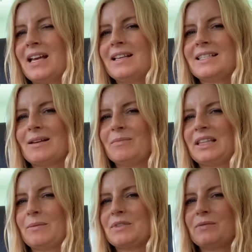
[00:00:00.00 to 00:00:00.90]

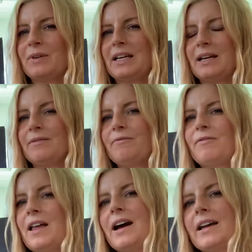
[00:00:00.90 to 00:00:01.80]
Sometimes when I
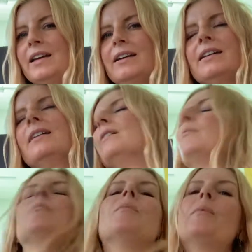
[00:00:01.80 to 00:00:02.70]
fly
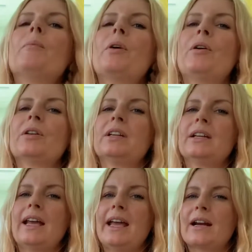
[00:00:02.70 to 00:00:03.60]
on
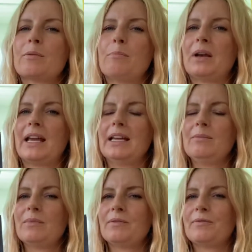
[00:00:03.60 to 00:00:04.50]
an
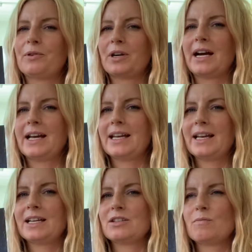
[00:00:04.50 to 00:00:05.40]
airplane, before I
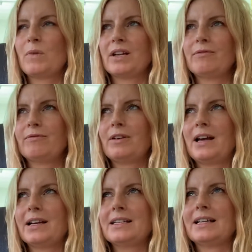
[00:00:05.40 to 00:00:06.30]
catch my
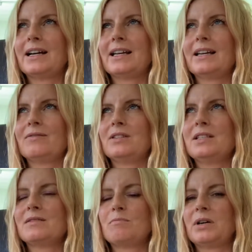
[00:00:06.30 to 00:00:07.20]
flight, I have
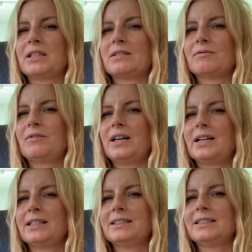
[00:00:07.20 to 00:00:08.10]
these
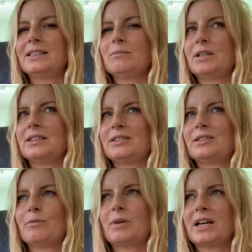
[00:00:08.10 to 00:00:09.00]
butterflies in my
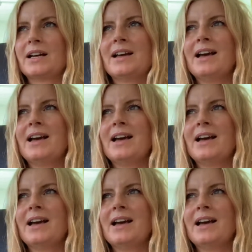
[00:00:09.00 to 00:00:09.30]
stomach.